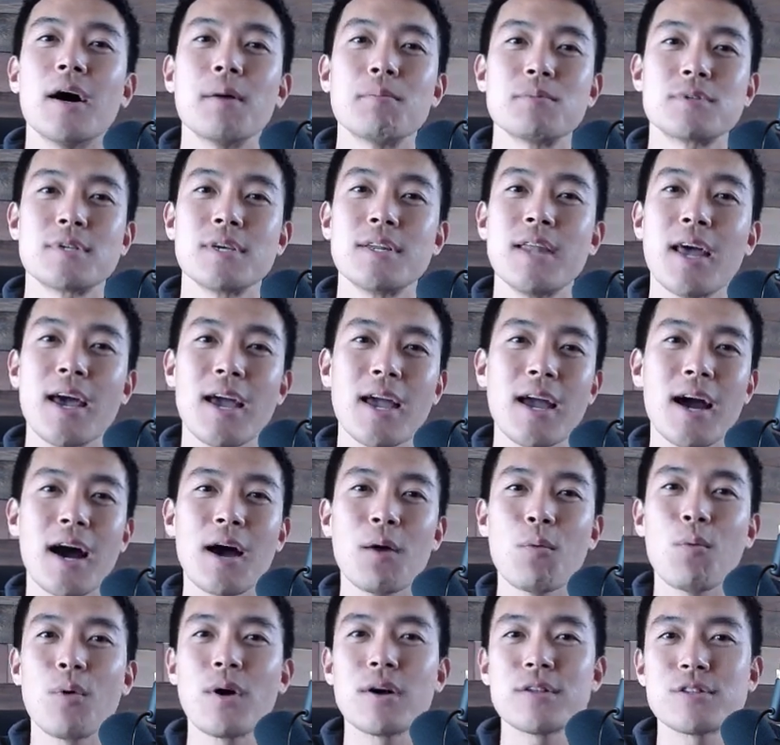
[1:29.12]
today I
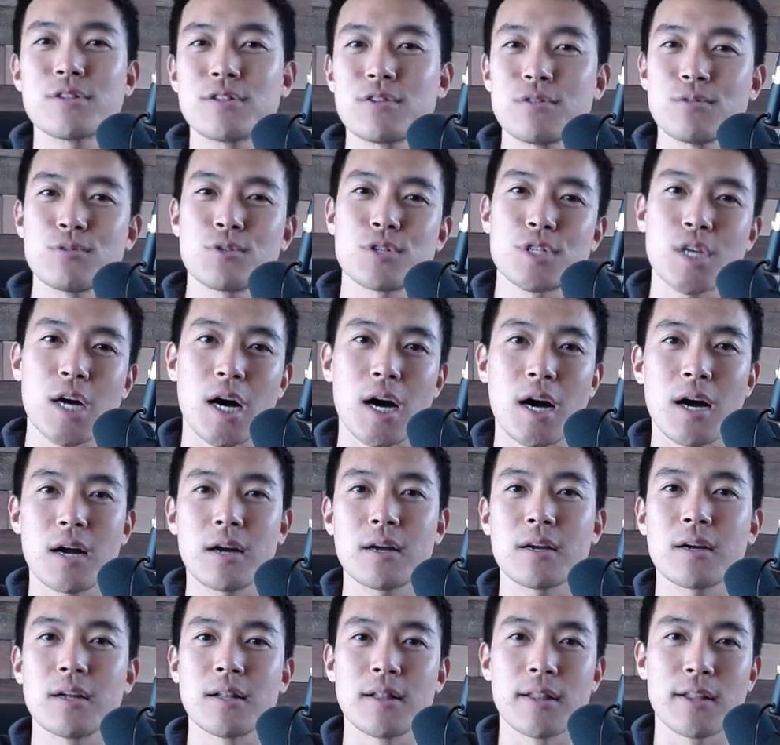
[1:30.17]
want to
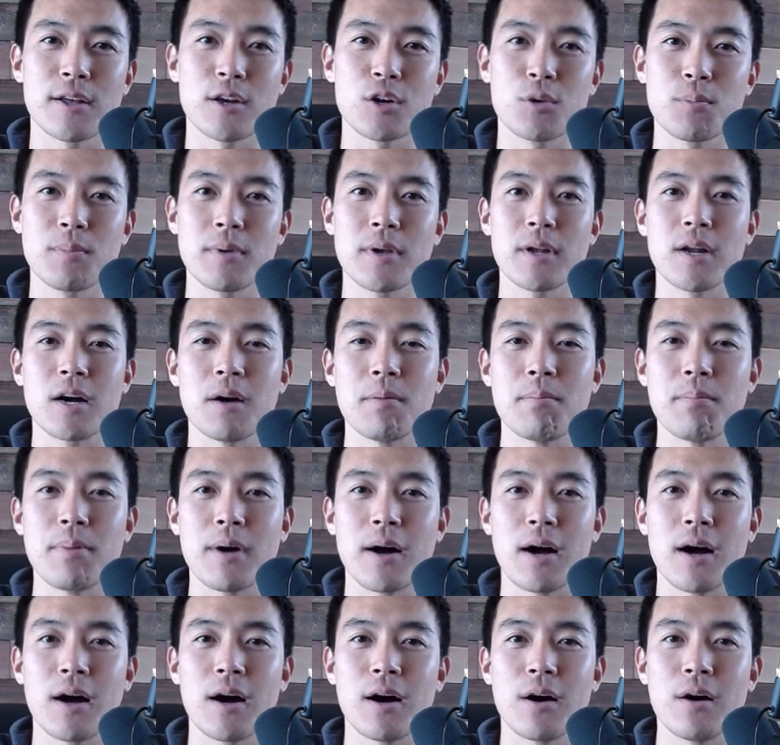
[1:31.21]
talk a little bit
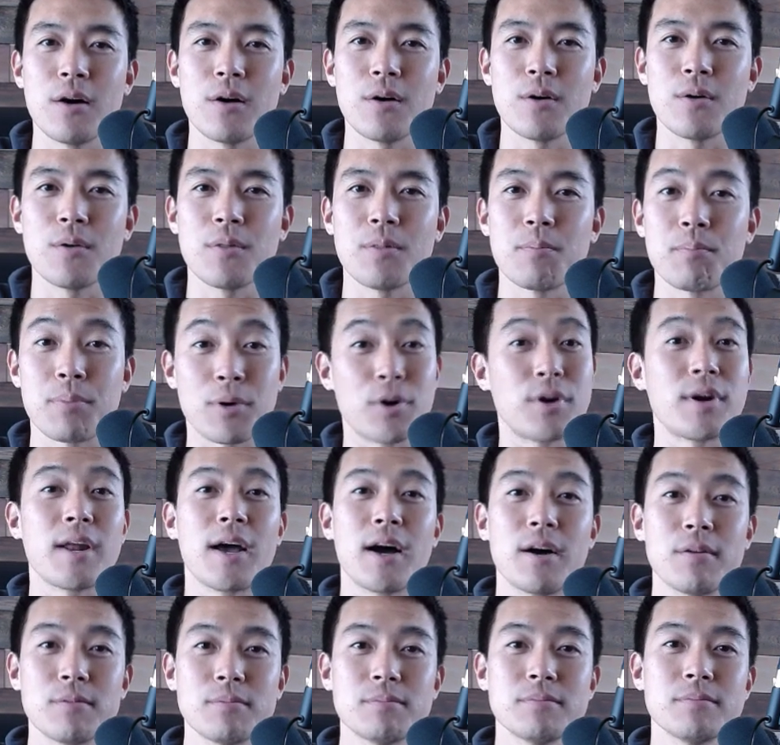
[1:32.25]
about
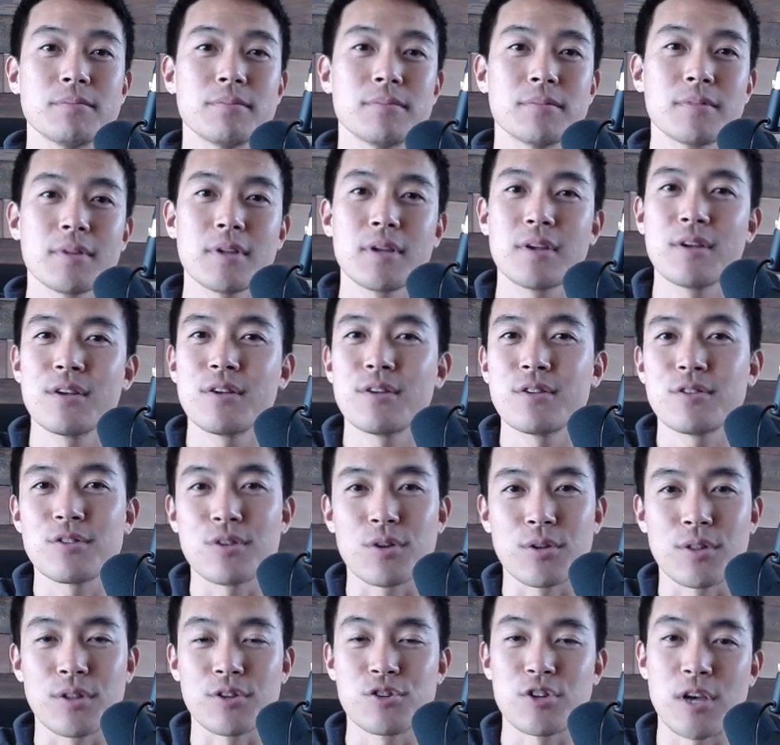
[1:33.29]
burnout.
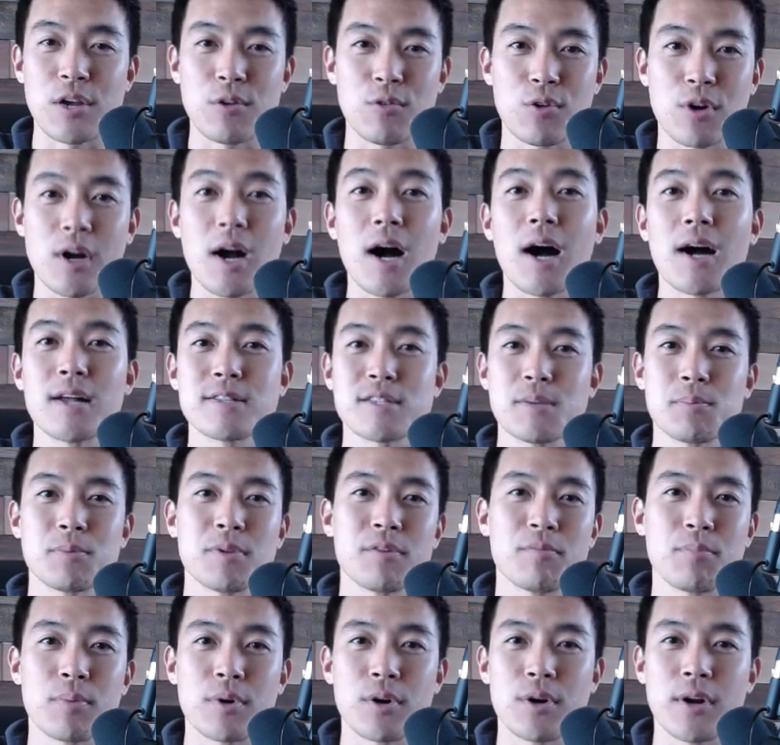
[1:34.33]
So the general concept
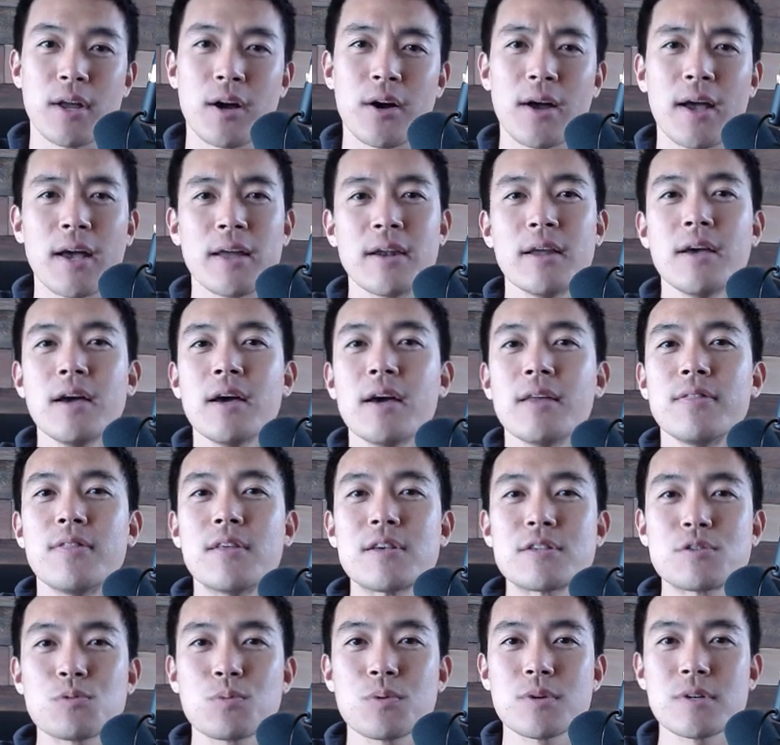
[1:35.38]
of burnout. And
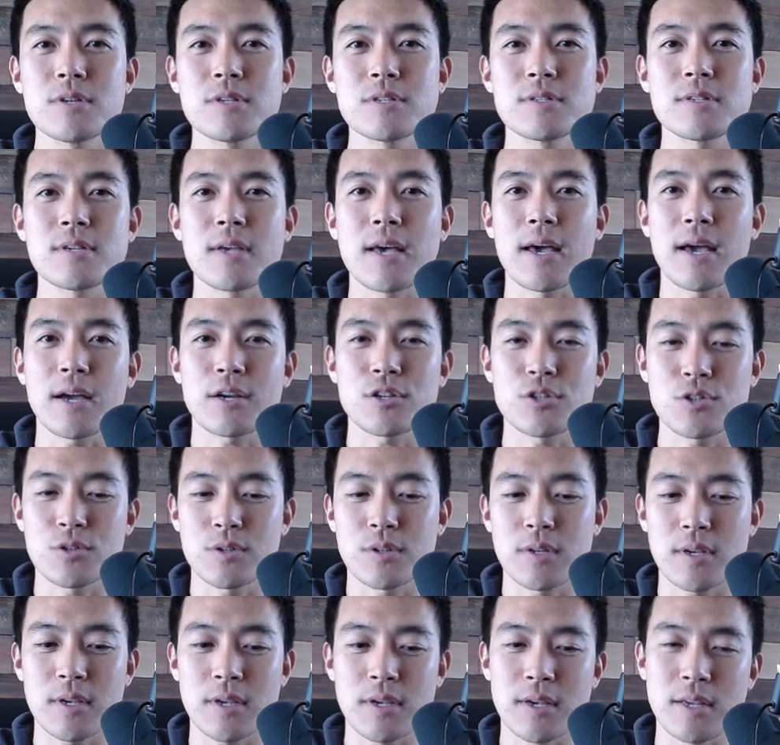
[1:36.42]
this was
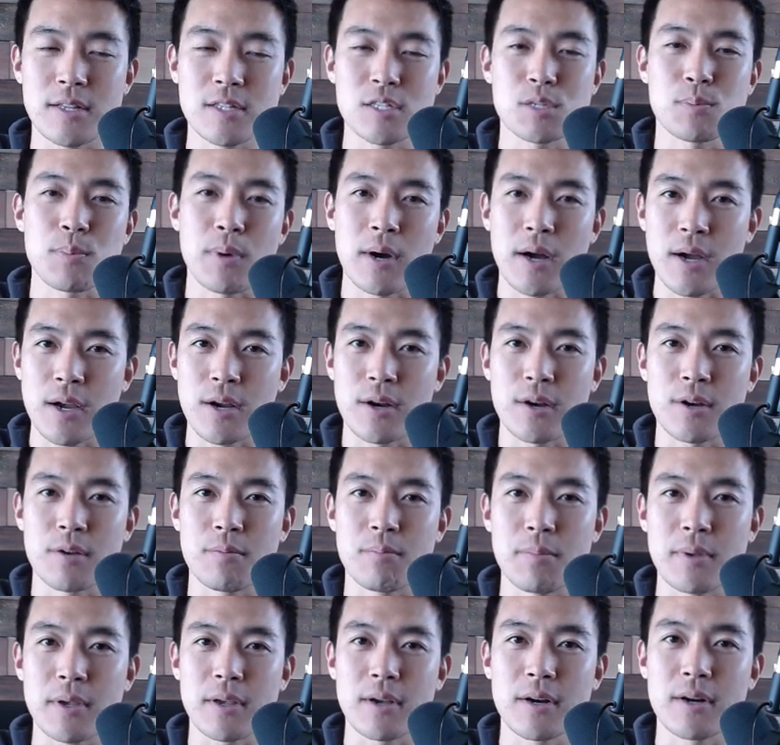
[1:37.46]
actually inspired
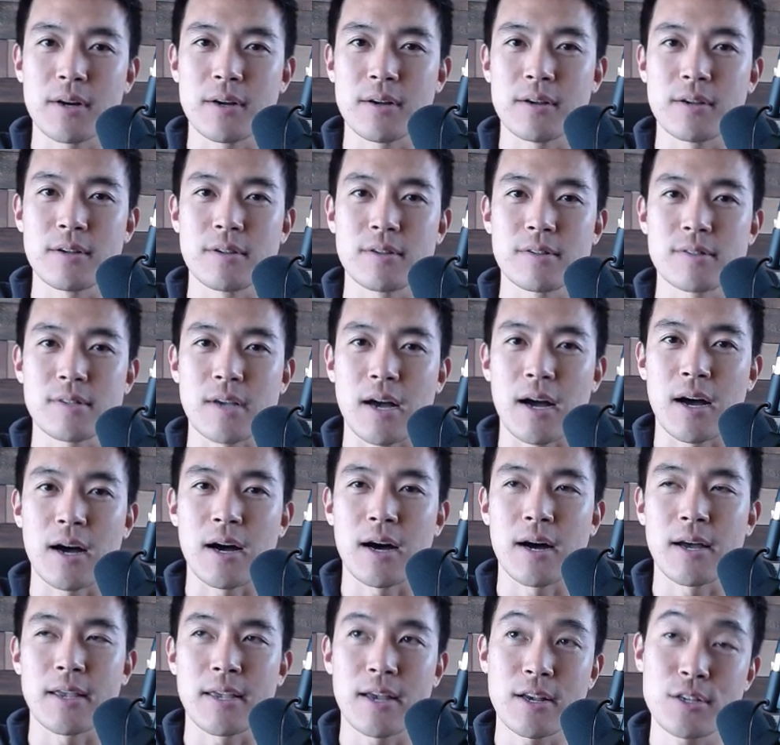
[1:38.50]
because
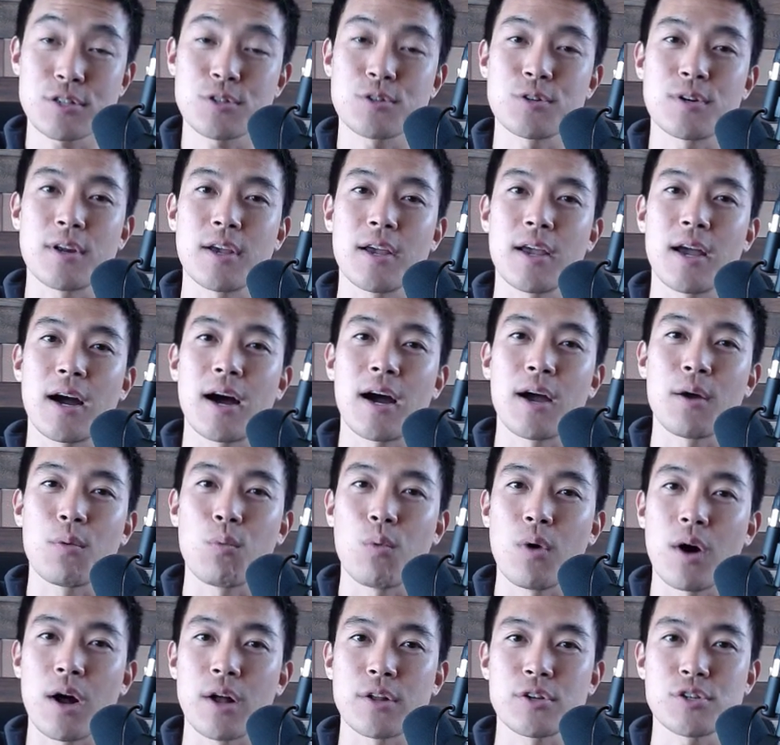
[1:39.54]
yesterday I
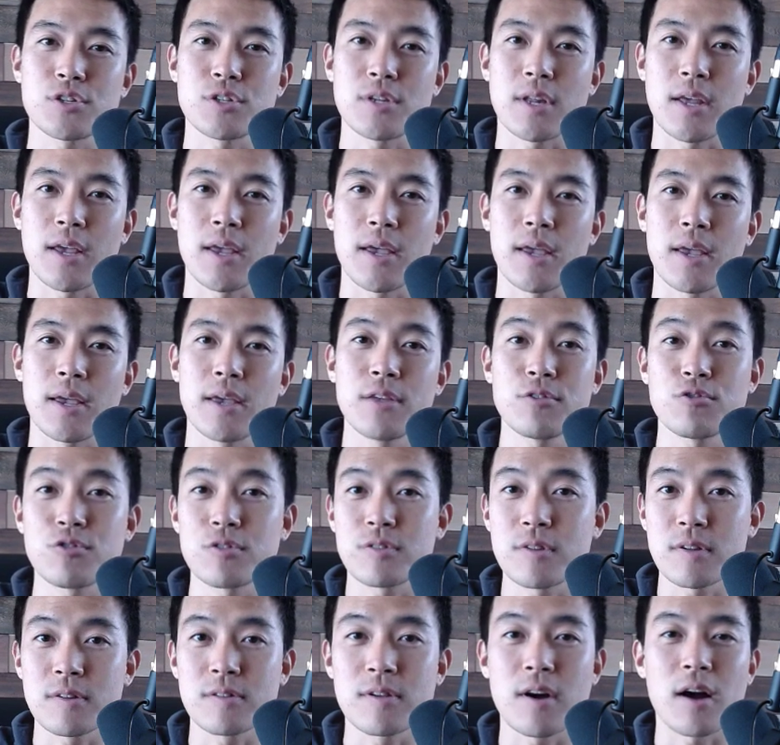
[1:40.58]
watched a
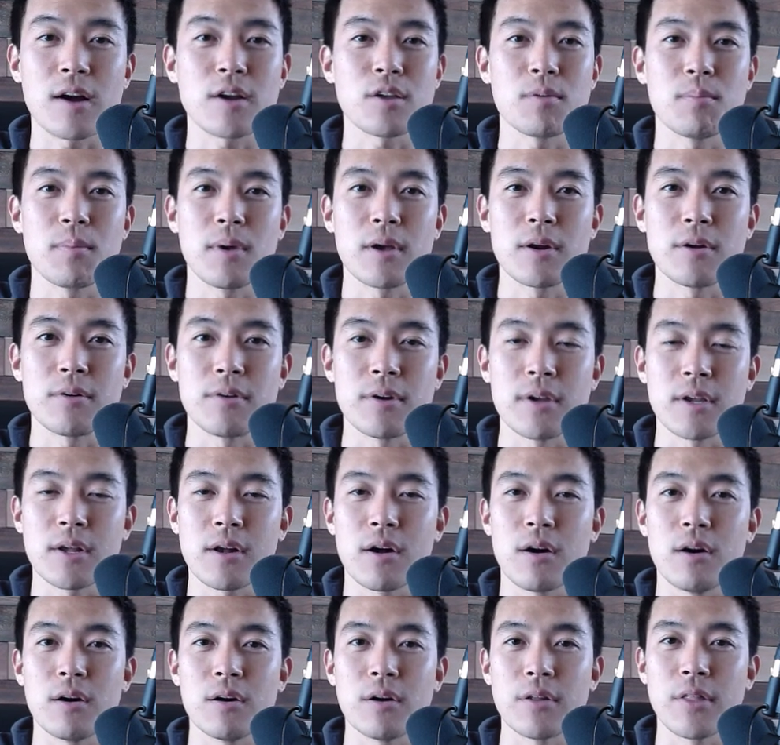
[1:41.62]
interesting documentary
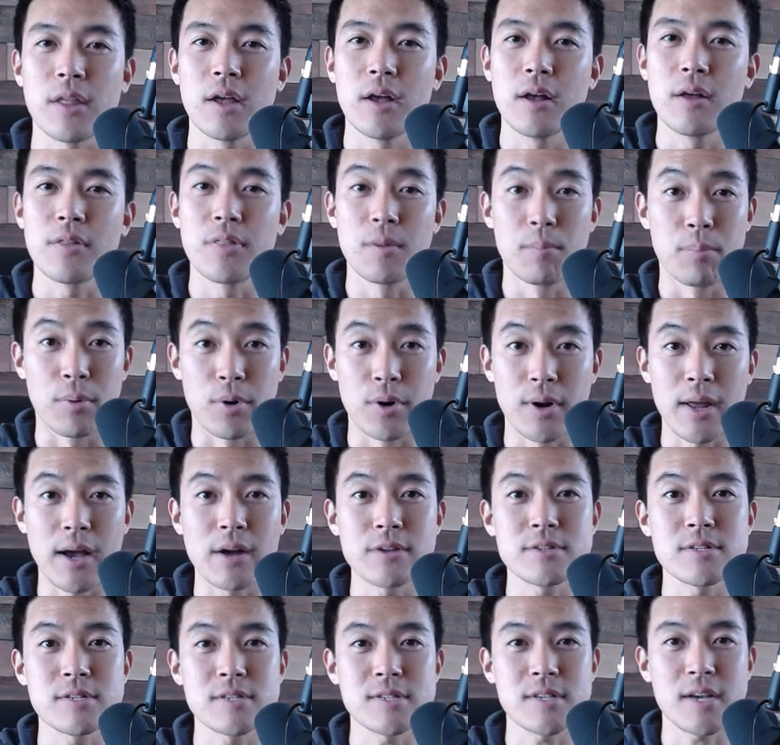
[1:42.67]
called The
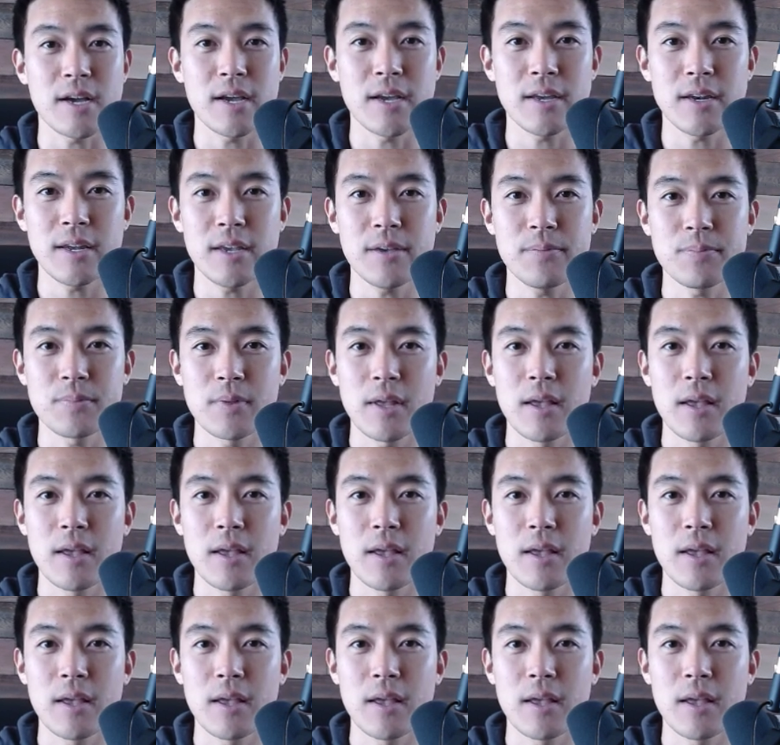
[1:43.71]
Burnout Society.